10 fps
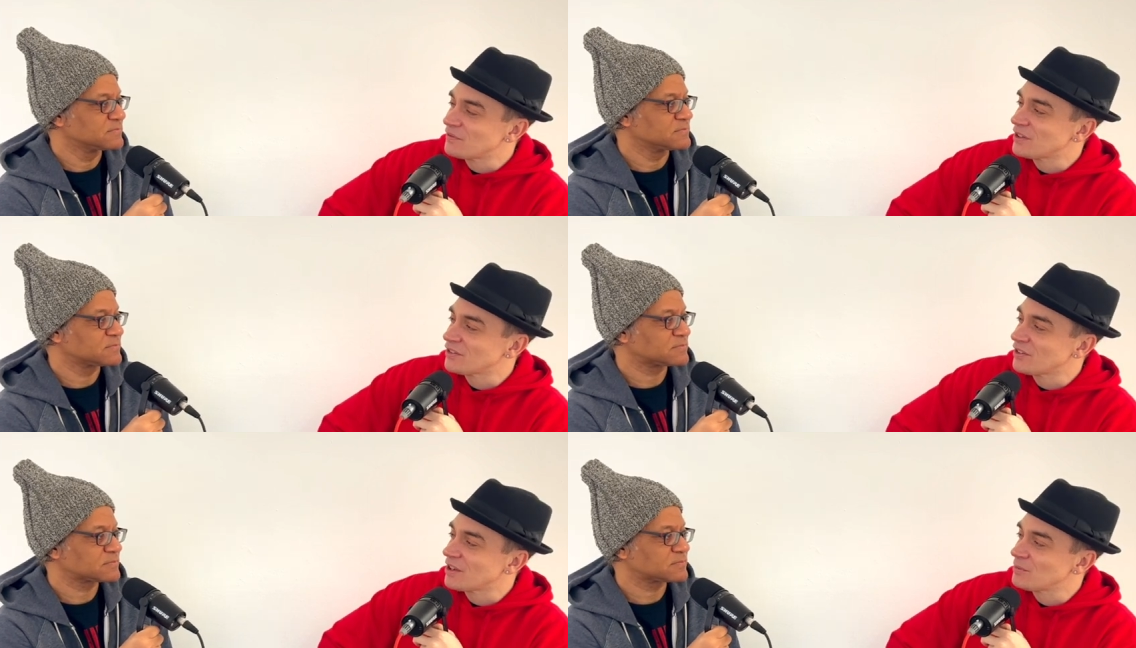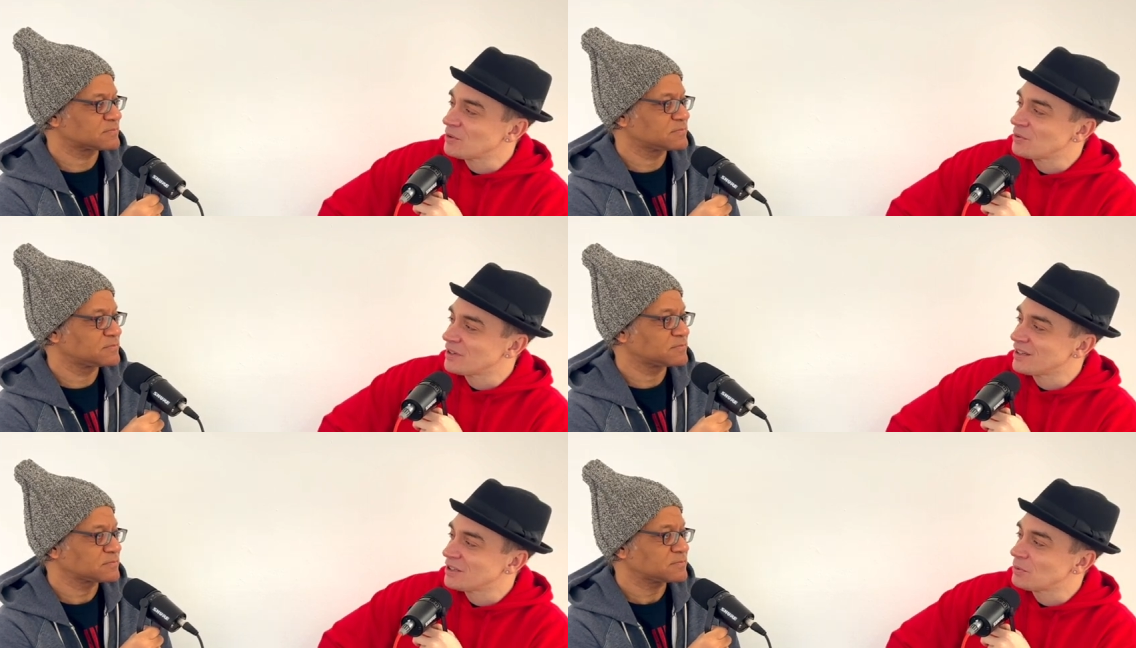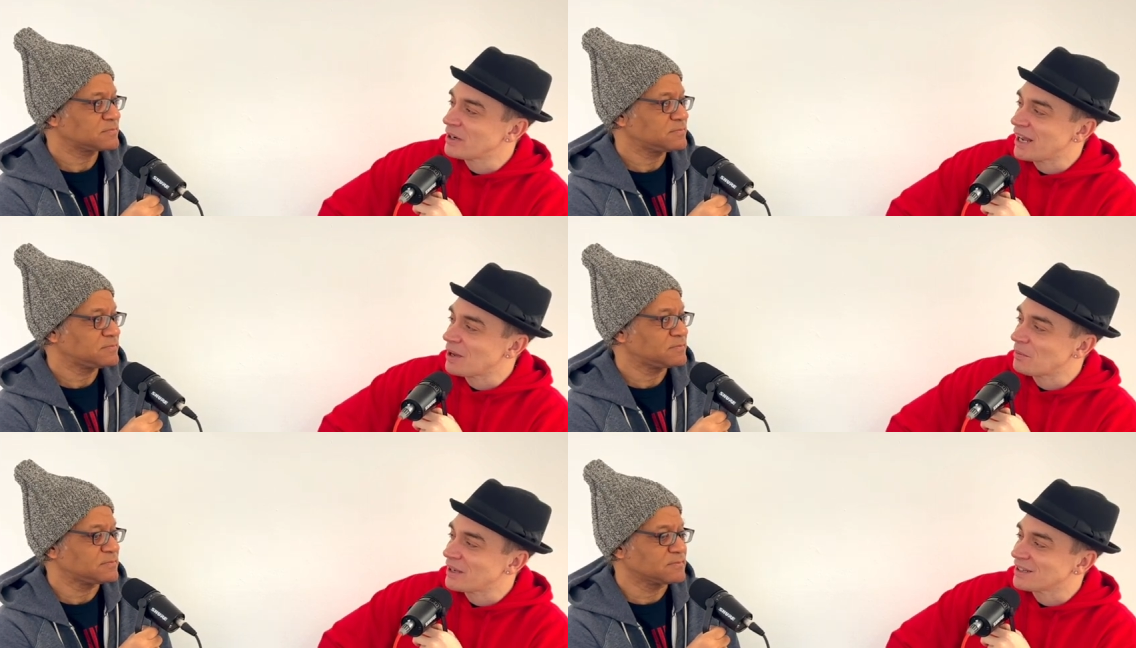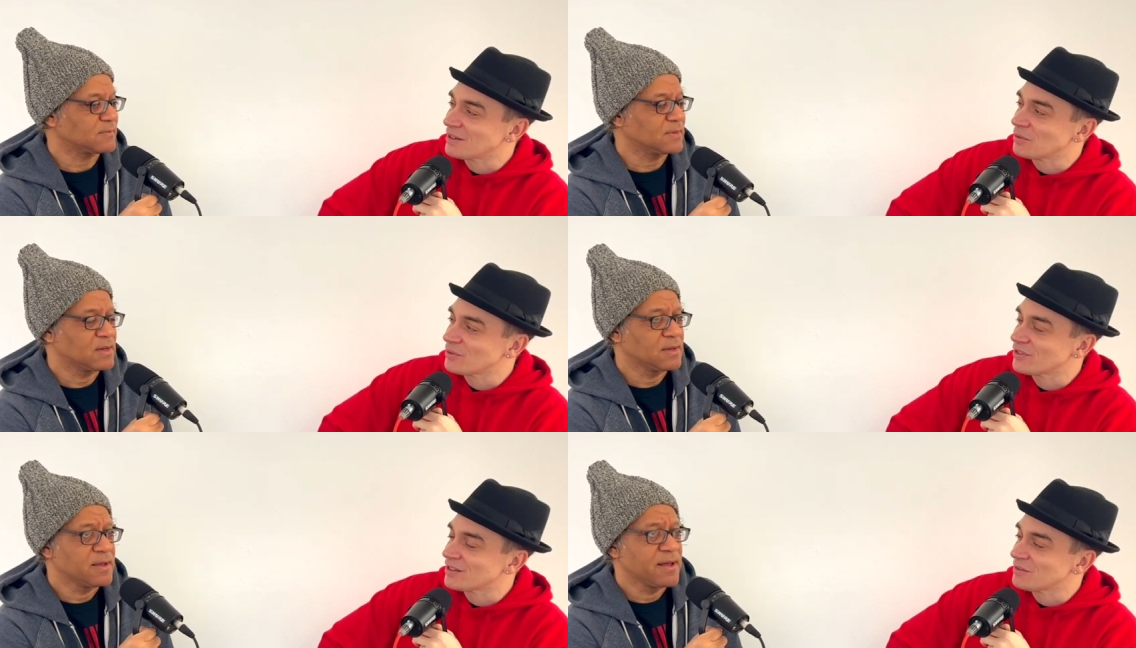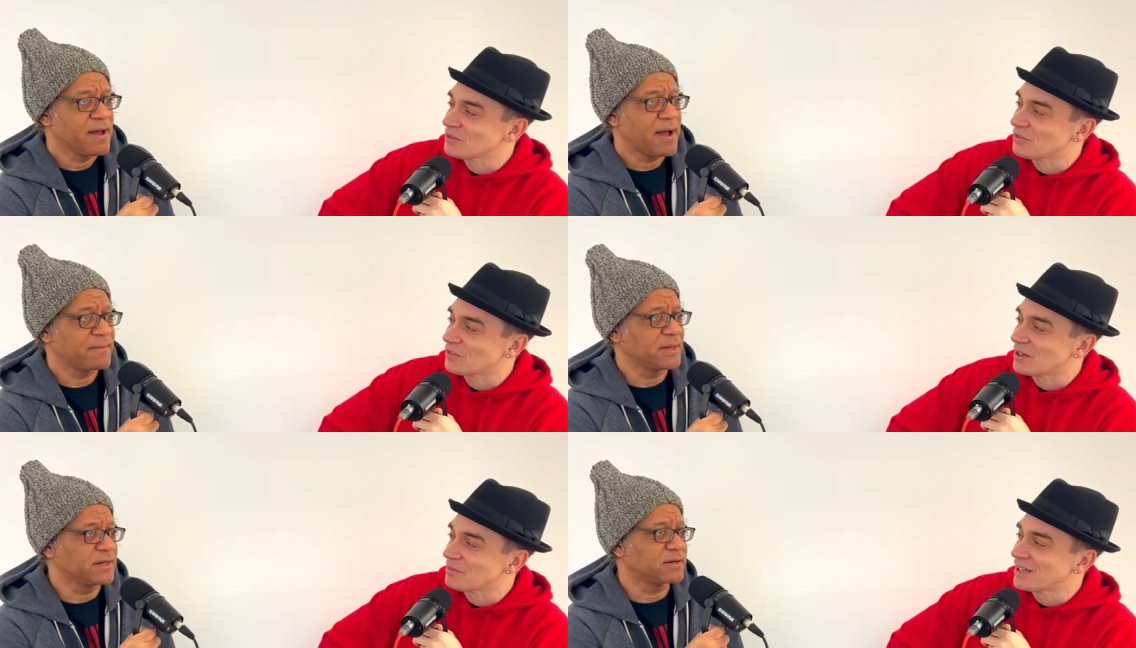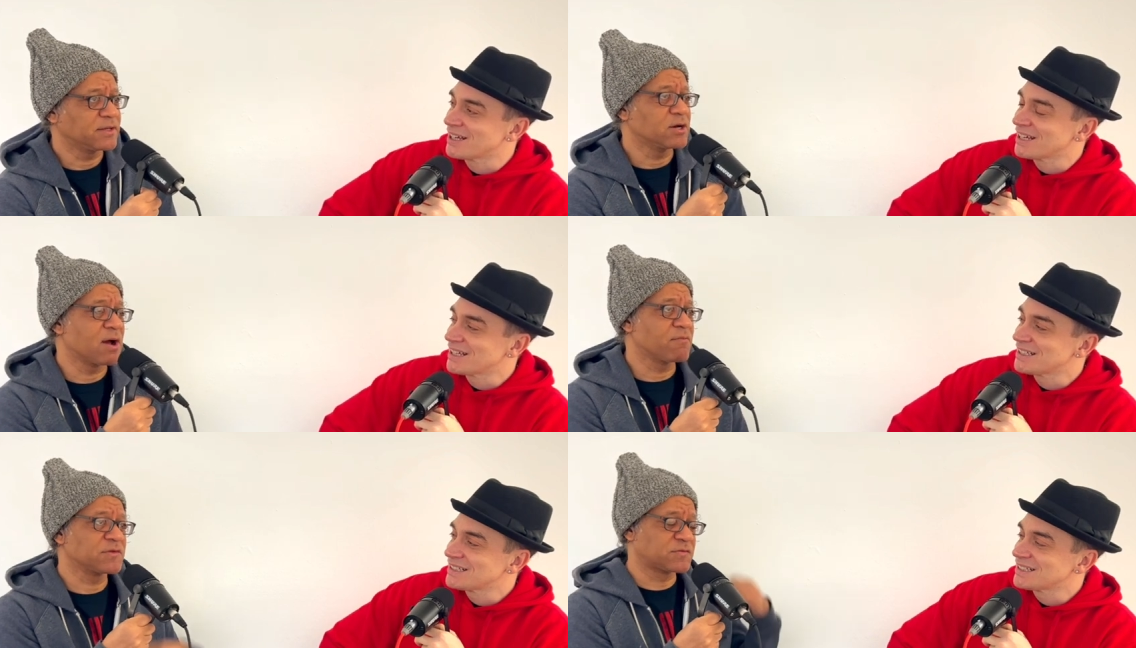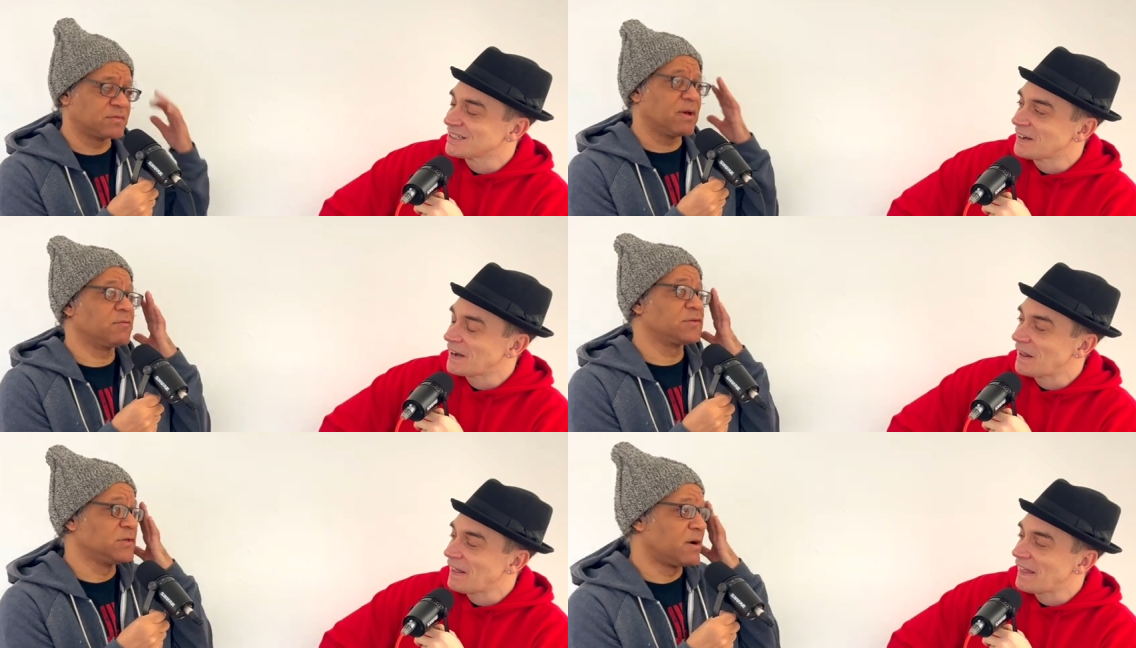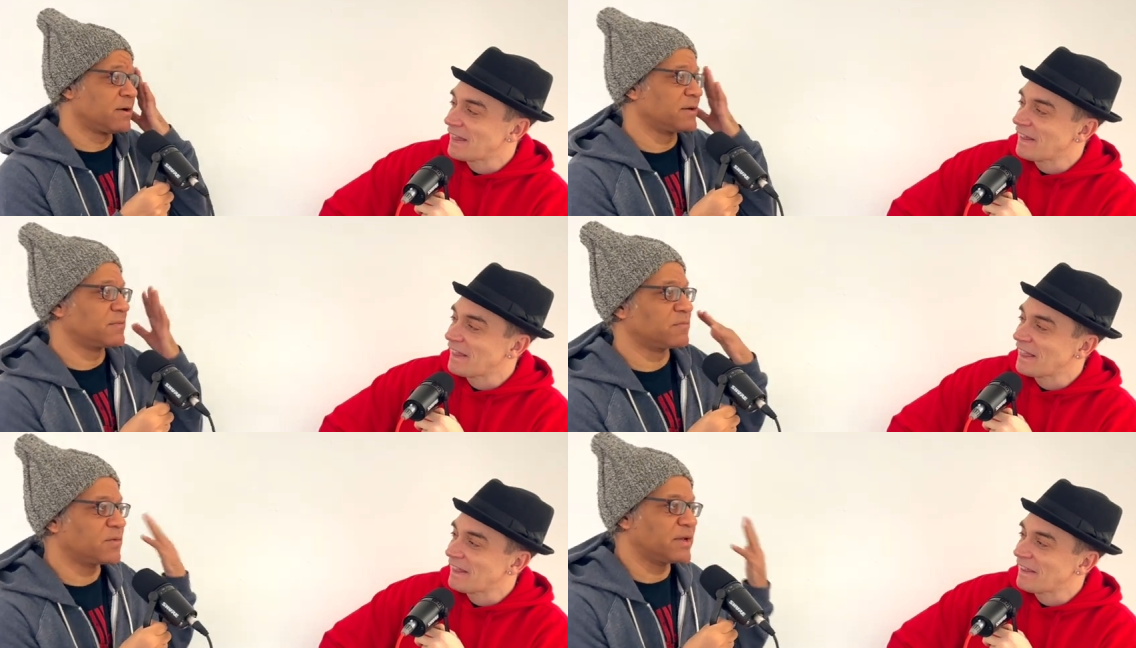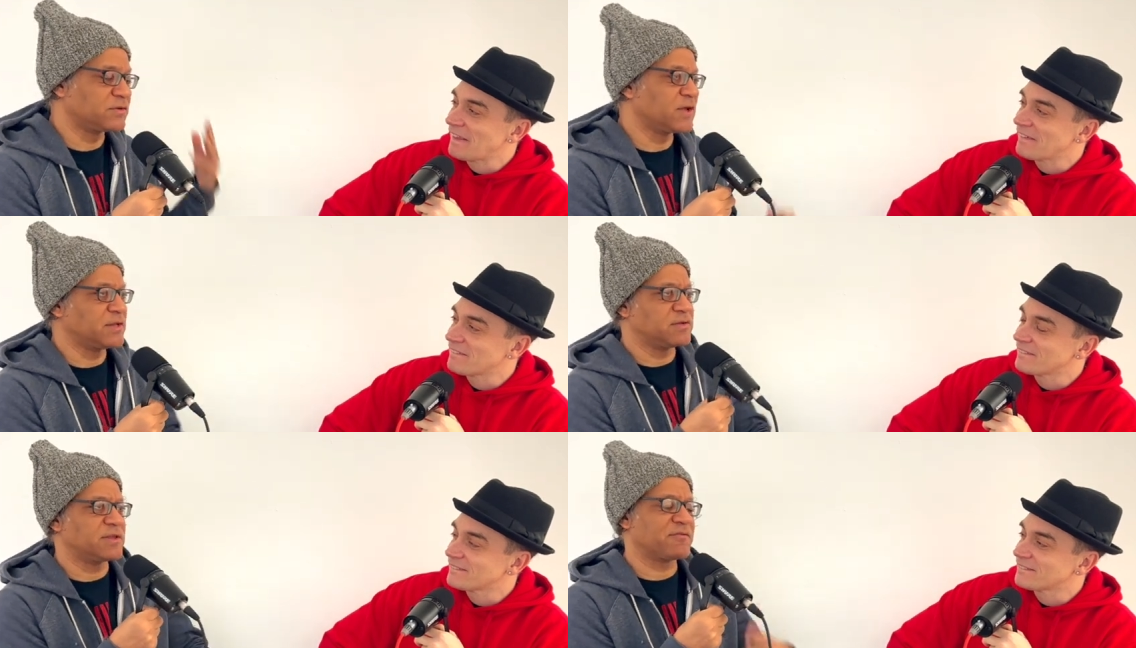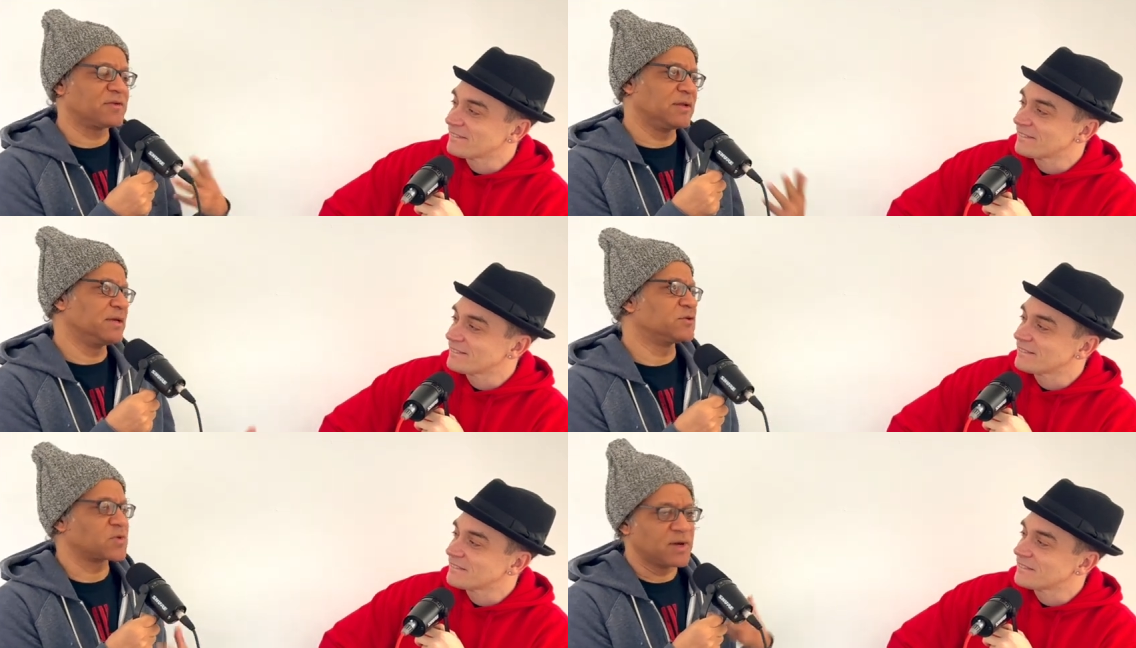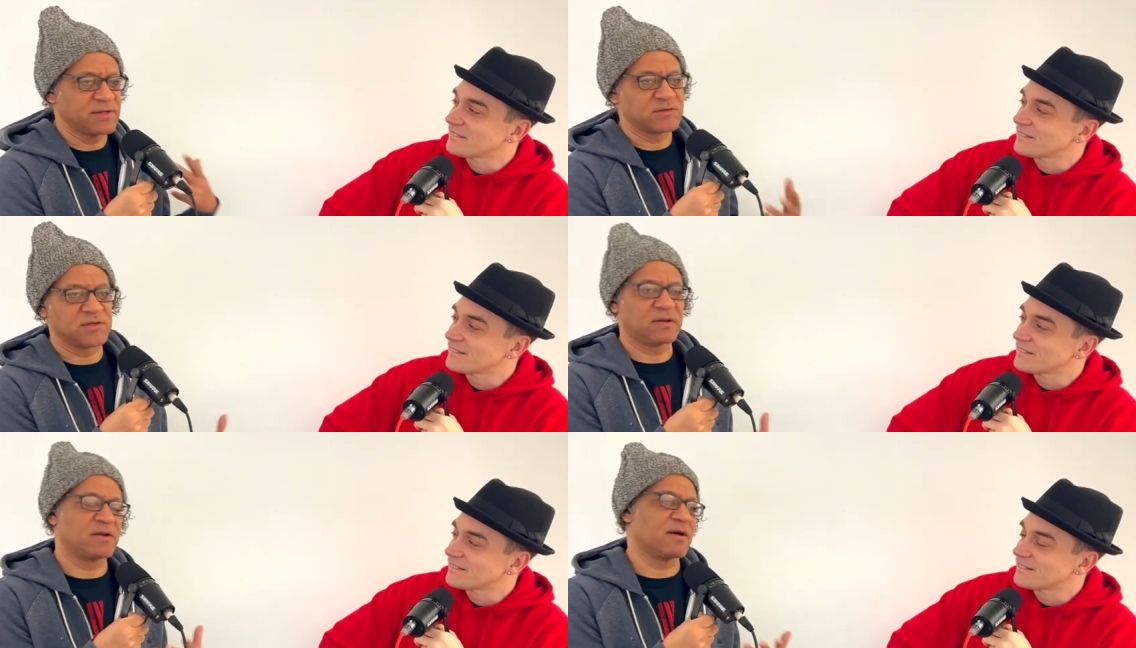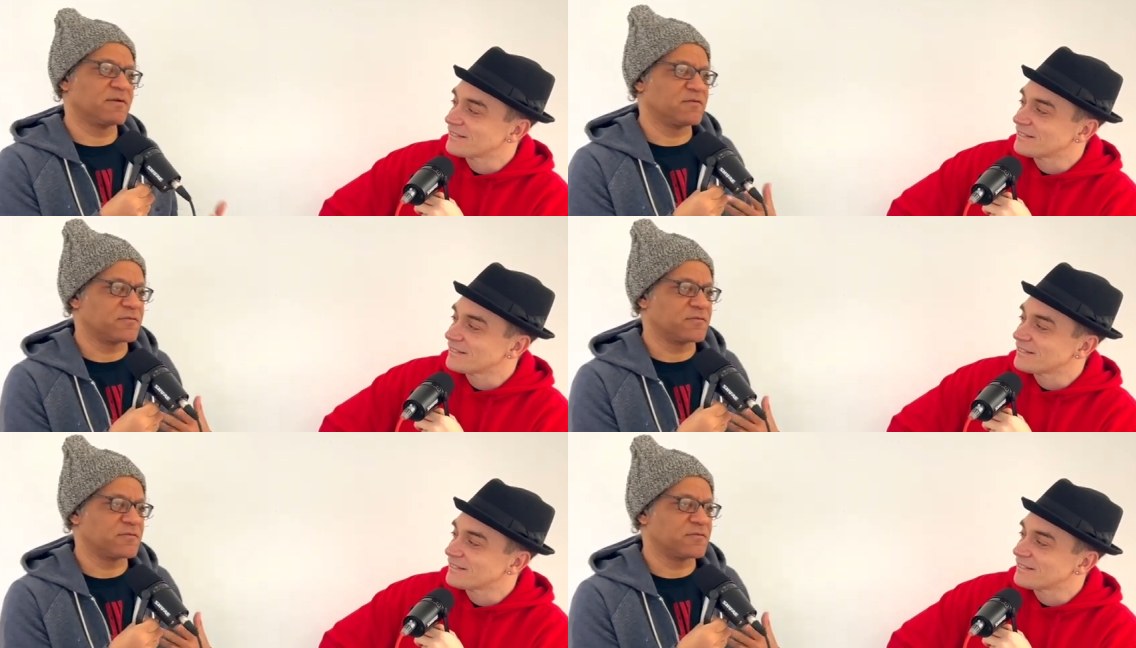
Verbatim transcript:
Speaker 1: the first time you went out painting. What was the vibe?
Speaker 2: I mean, you know, I was young and definitely trying to kind